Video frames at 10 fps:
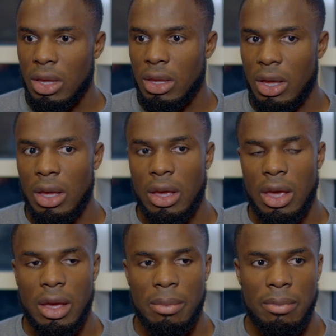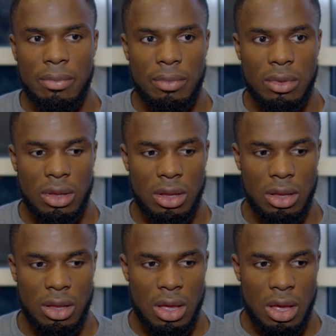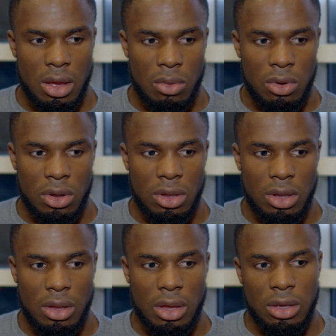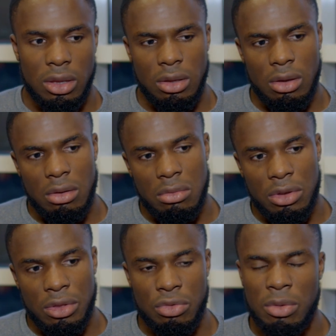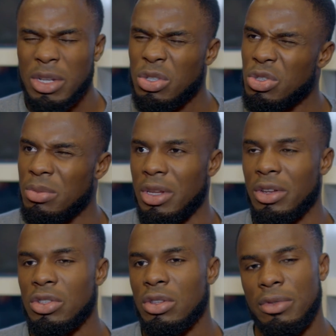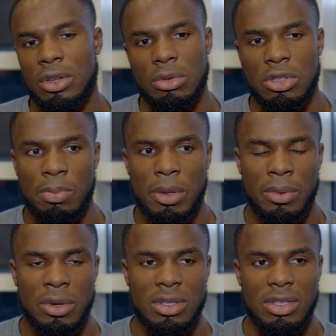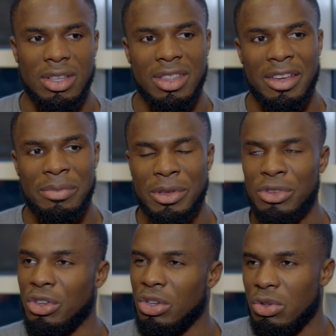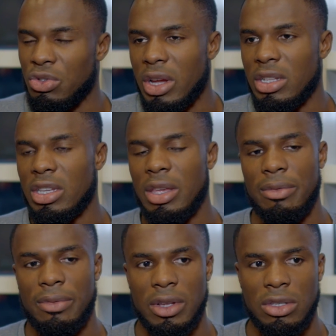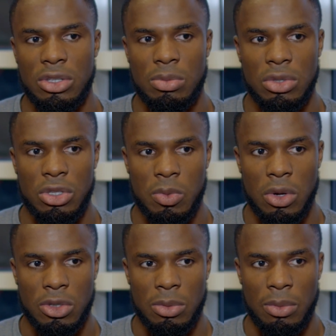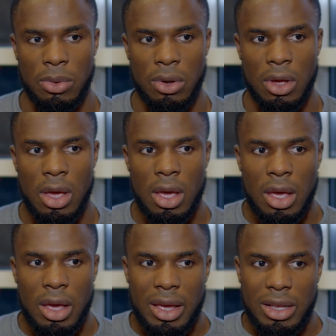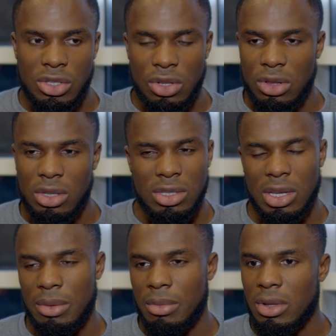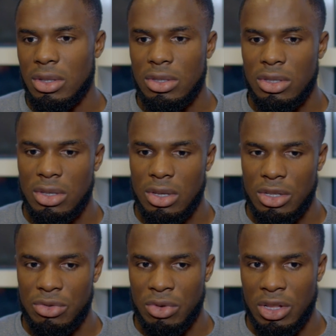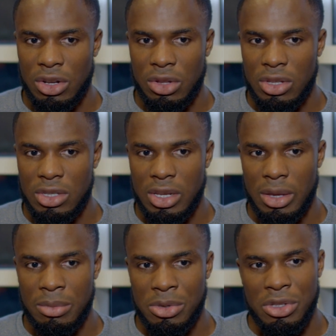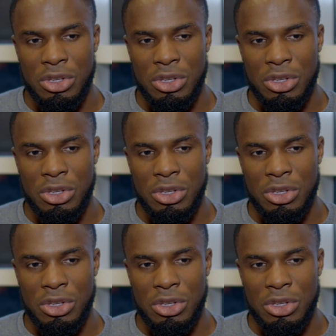Yeah. Well, through my social media and stuff, you know, people can see that I've been, you know, trying to keep fit as much as possible, but it's not the same. It's really not the same.